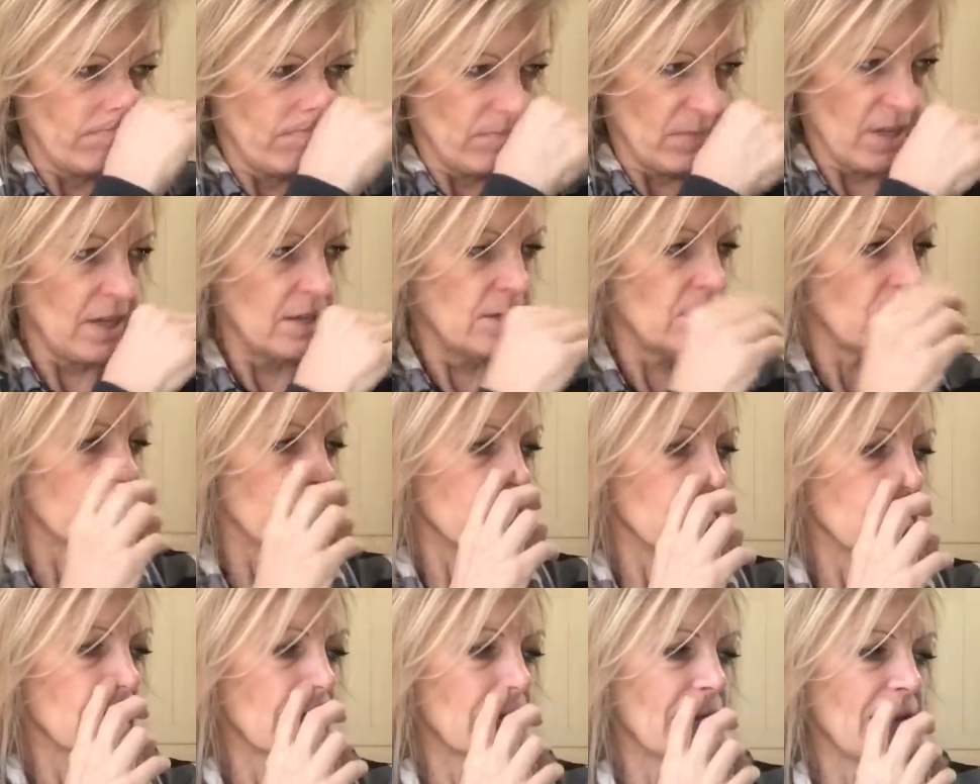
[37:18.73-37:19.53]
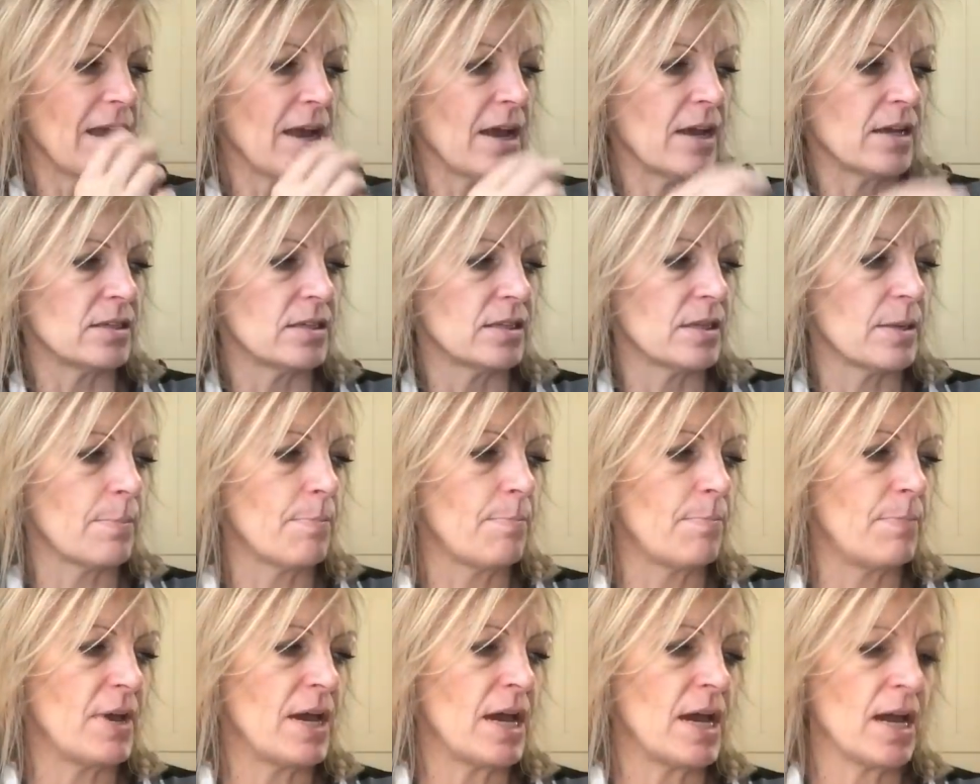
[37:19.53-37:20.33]
I don't think it has the
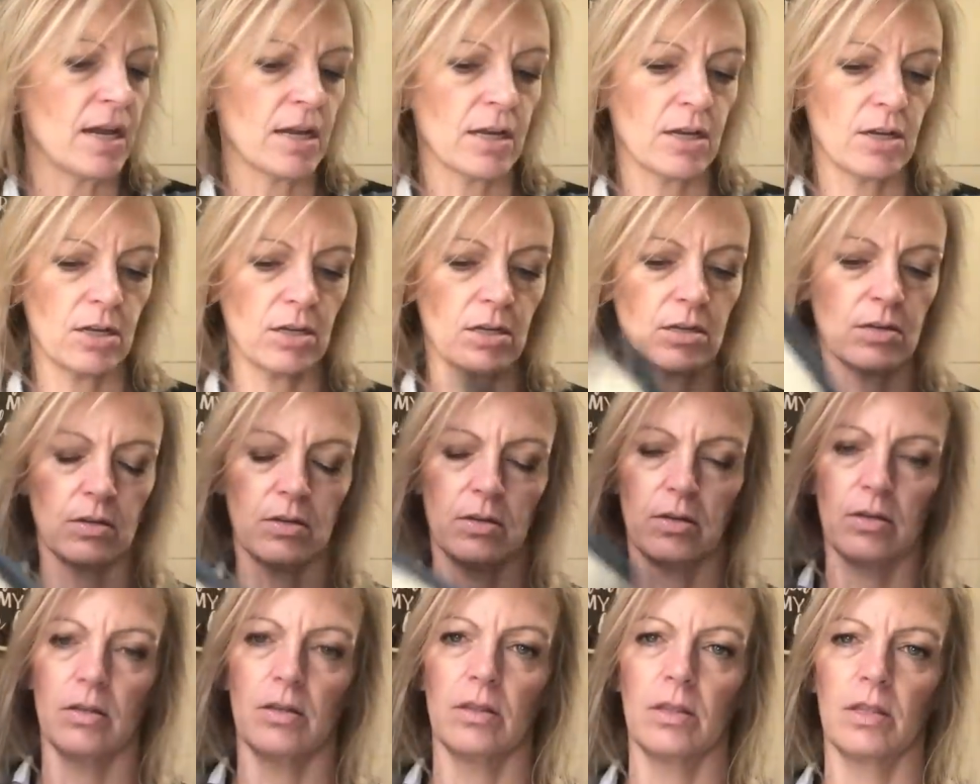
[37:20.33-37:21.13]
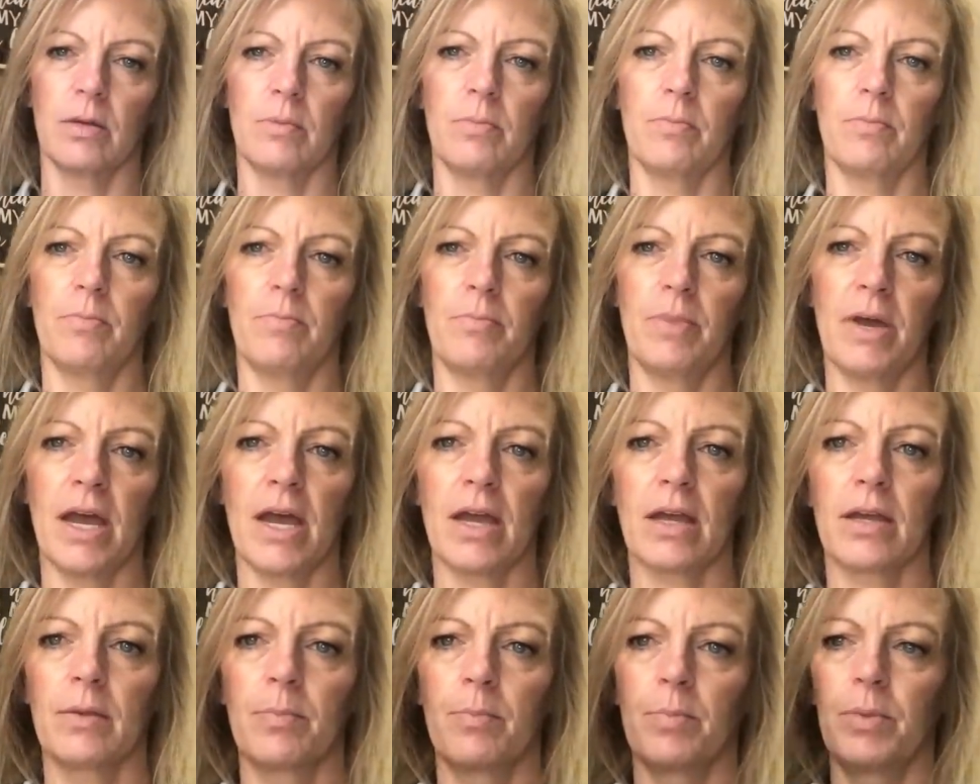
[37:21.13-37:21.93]
back, the
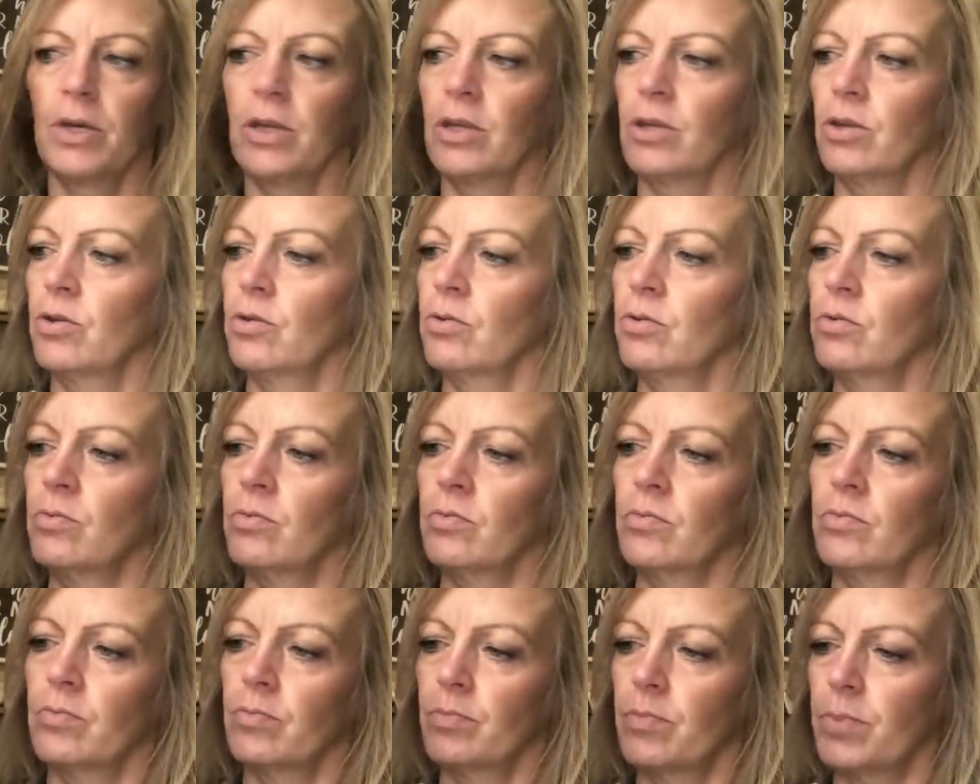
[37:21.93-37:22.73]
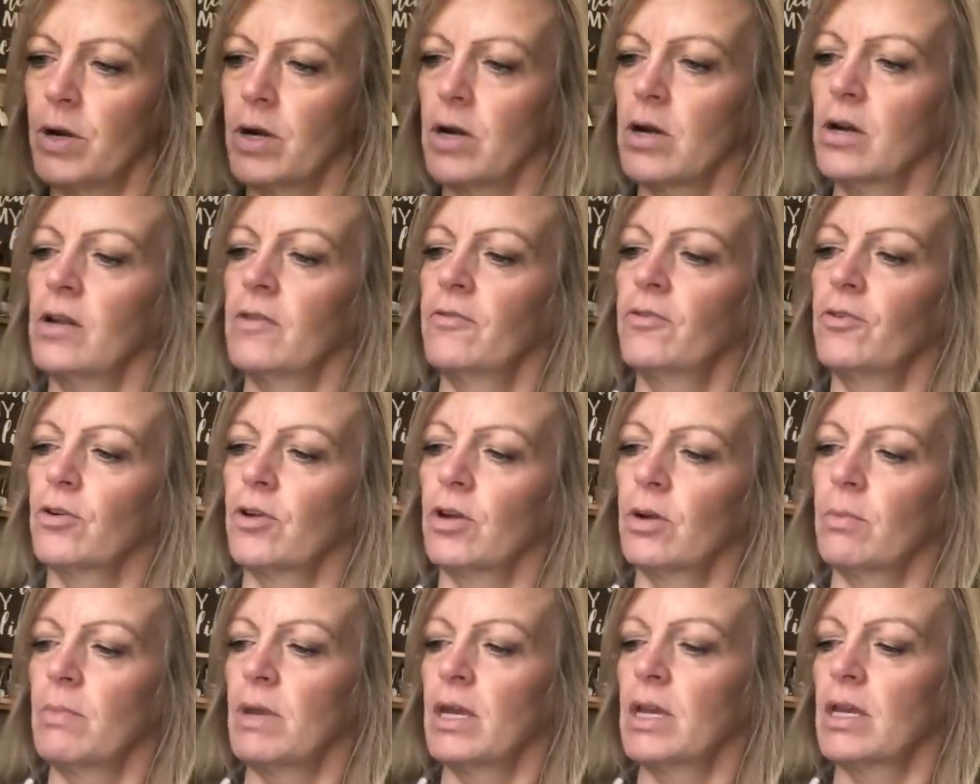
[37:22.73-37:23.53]
back pillow apart if you're
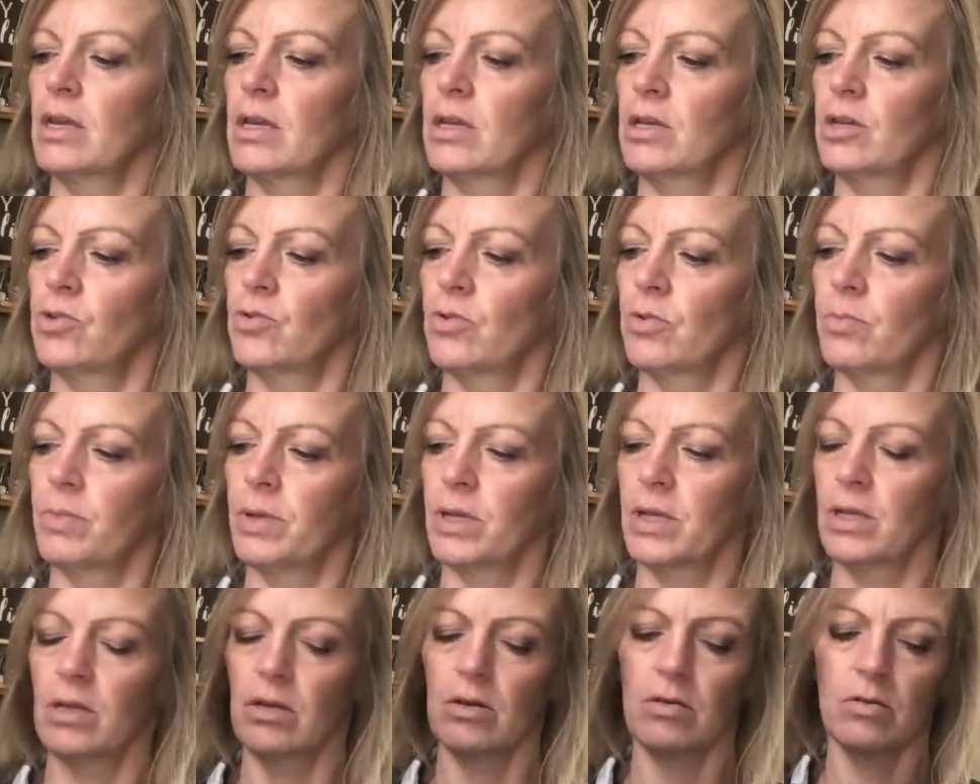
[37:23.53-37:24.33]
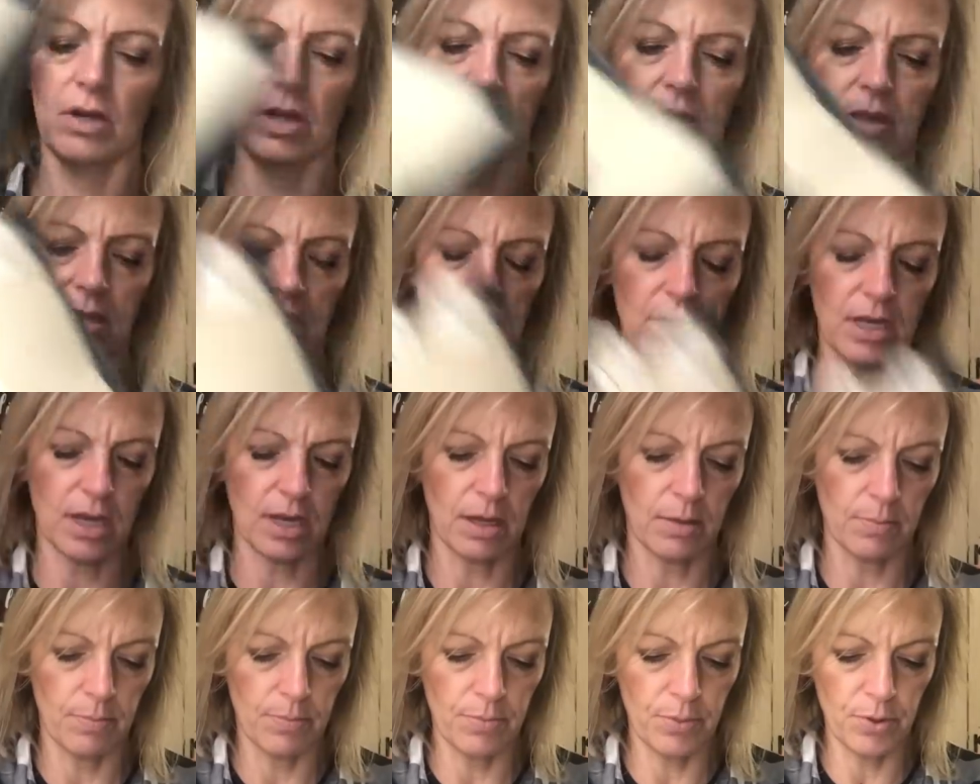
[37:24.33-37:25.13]
going to make it into a pillow. I think
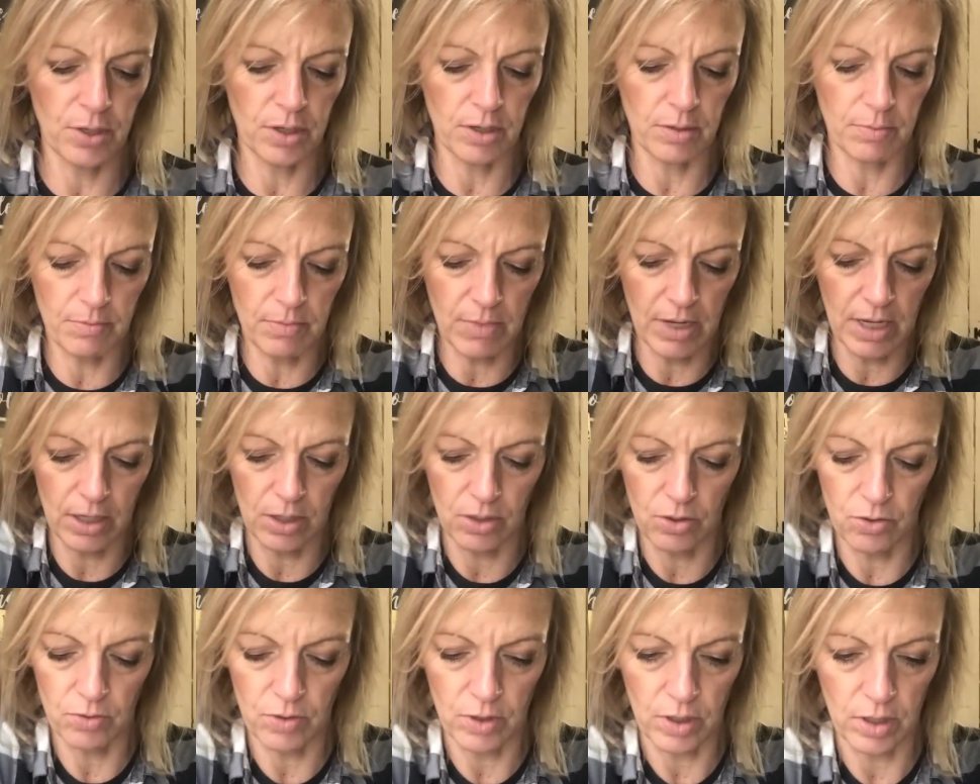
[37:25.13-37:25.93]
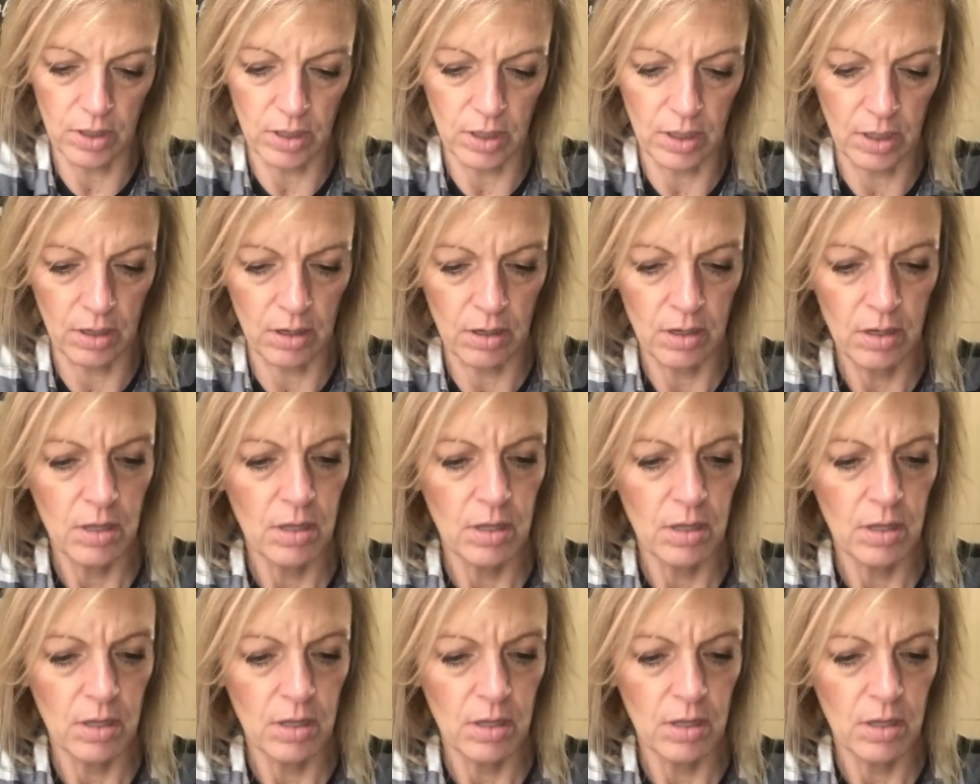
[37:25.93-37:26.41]
I put my own on there.